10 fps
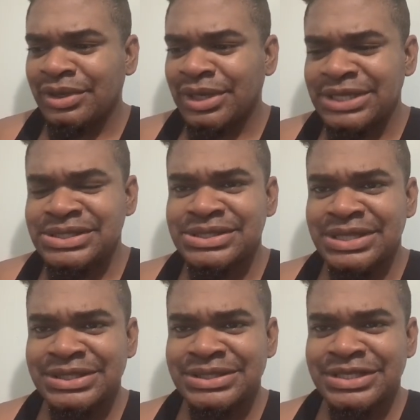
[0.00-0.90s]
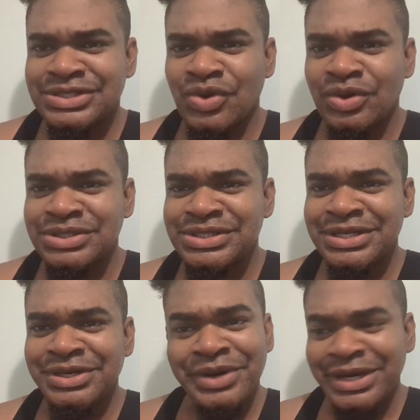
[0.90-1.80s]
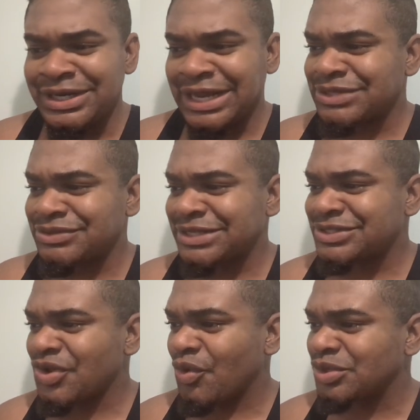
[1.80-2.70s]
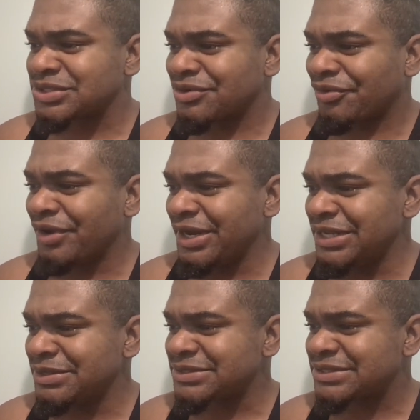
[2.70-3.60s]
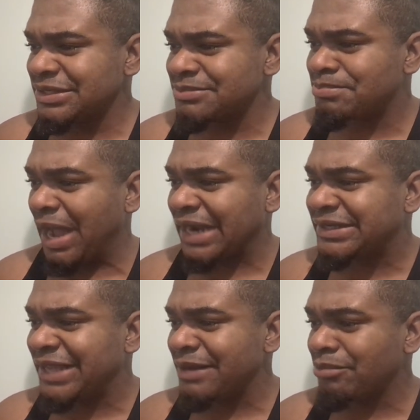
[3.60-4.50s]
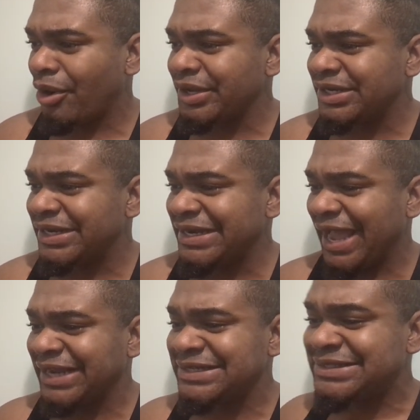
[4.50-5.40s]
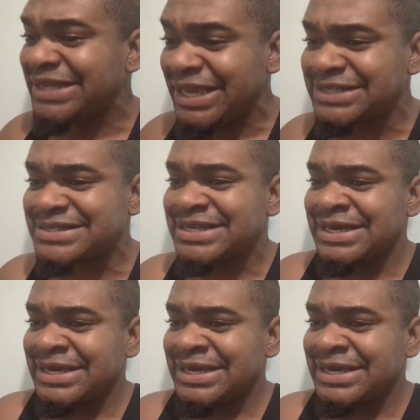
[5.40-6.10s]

Guys, that that song still raining. That that song was raining still back then, boy, in the nineties.